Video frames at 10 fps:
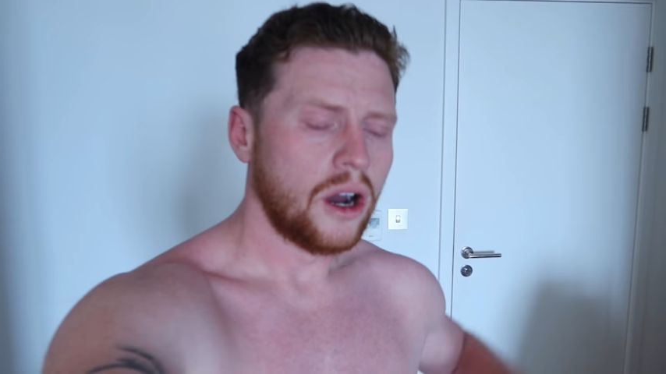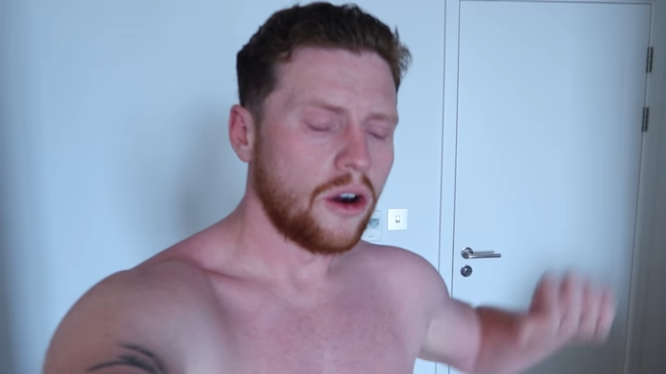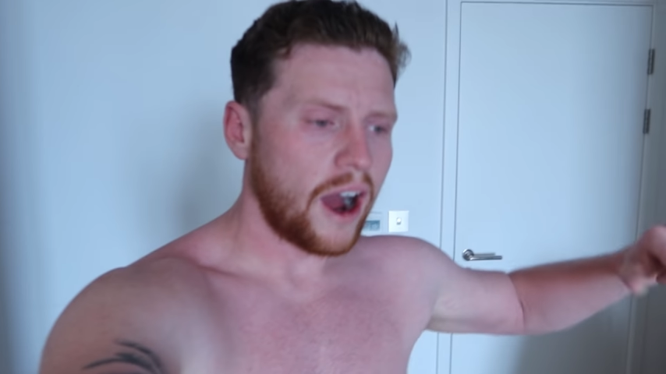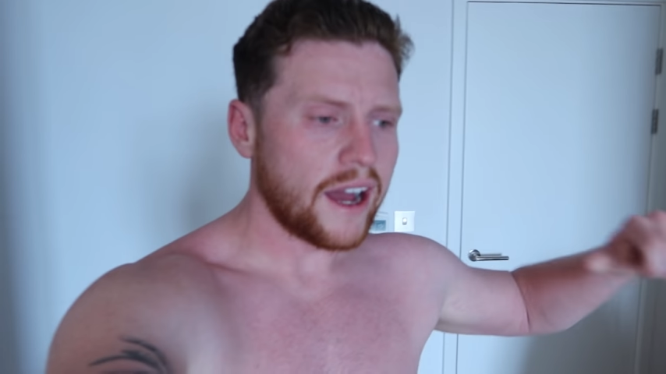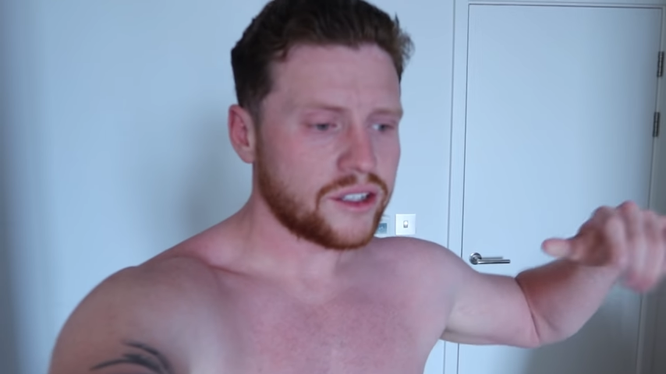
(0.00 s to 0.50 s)

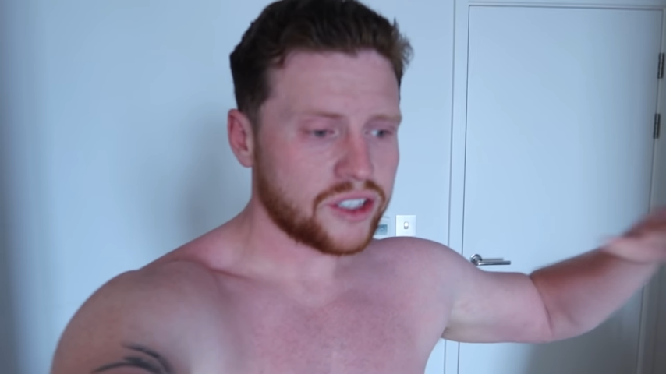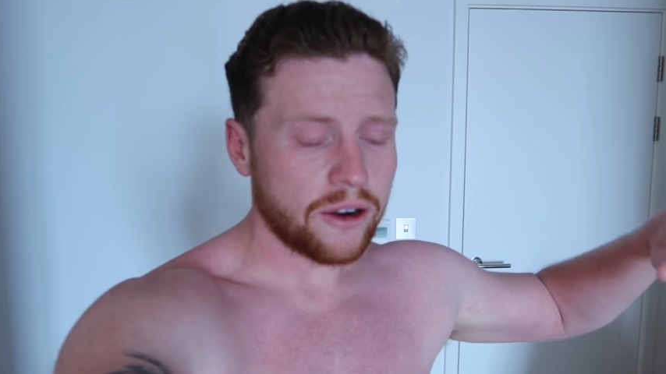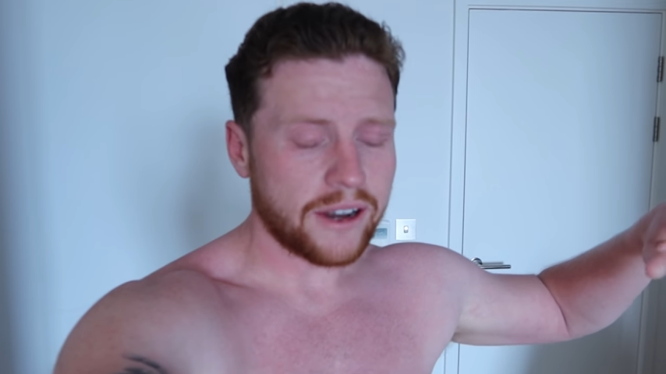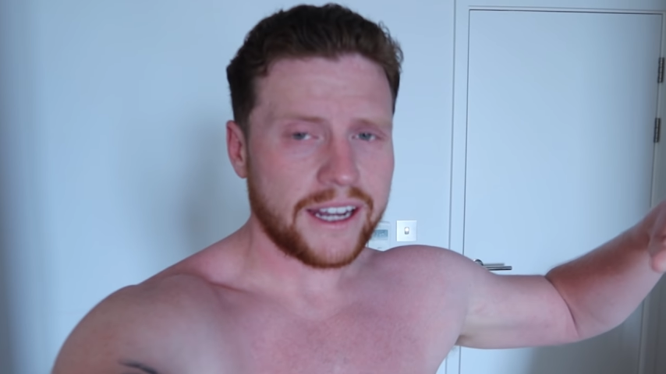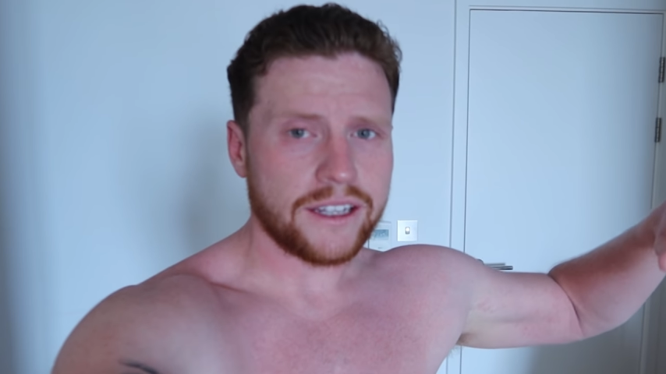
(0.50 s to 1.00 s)
All right, so
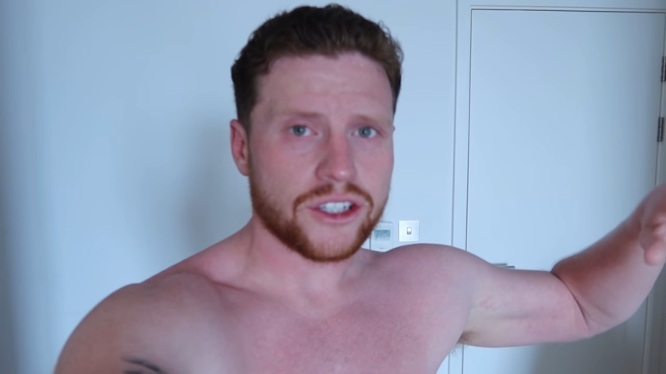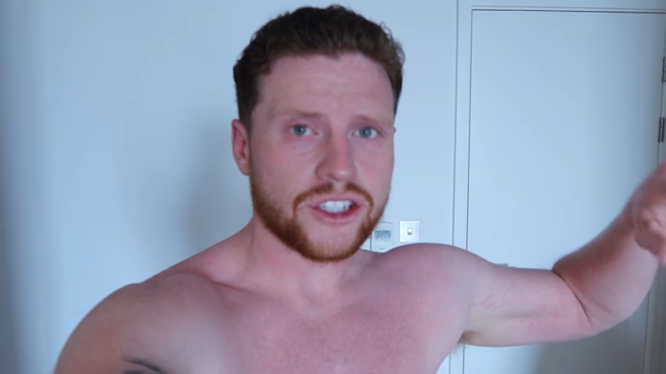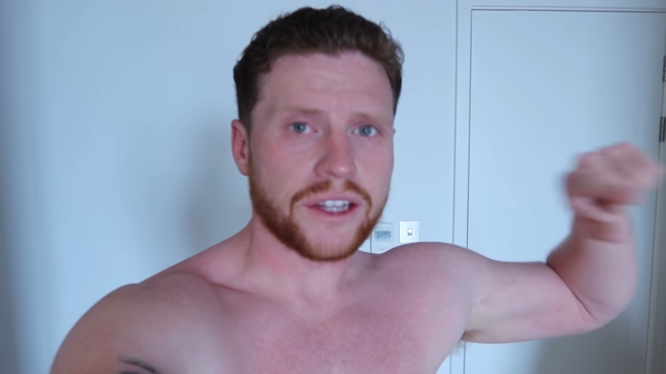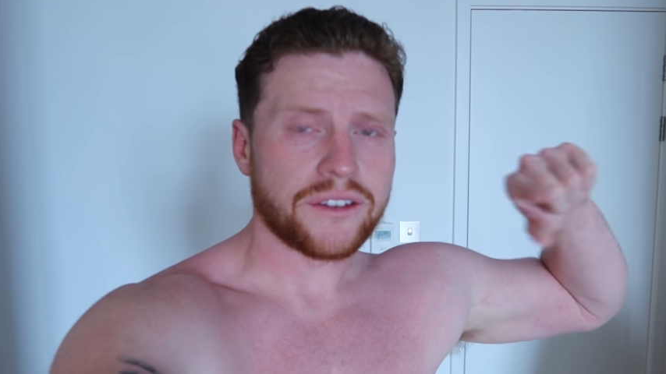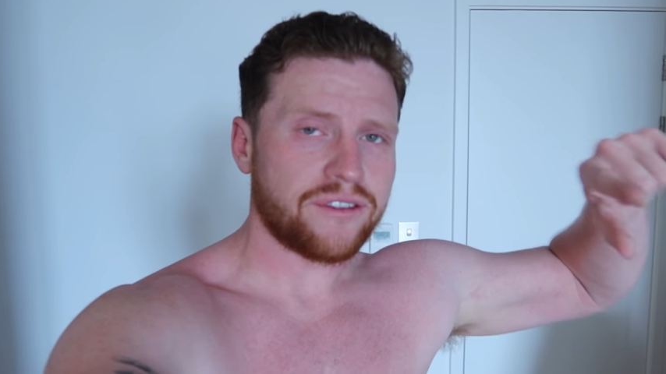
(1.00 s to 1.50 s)
ladies and
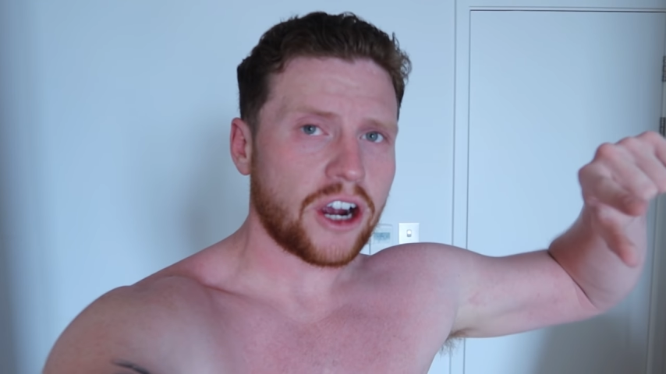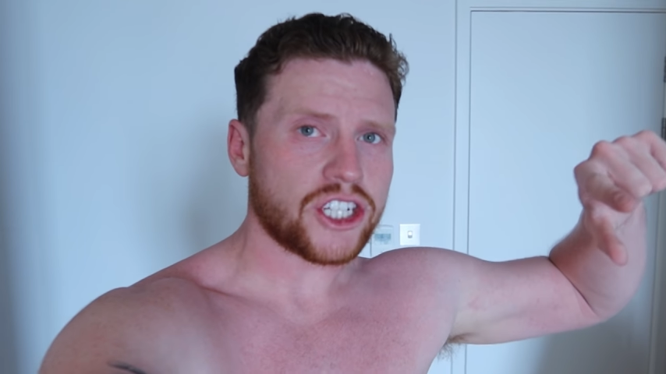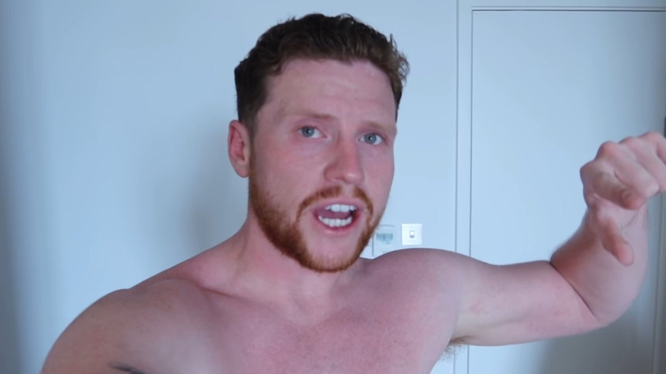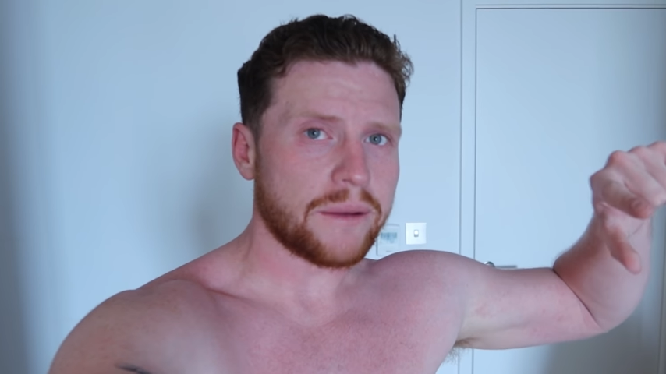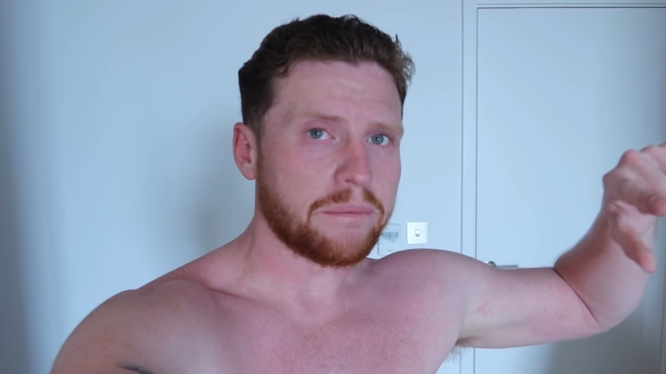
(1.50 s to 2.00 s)
gents, fresh out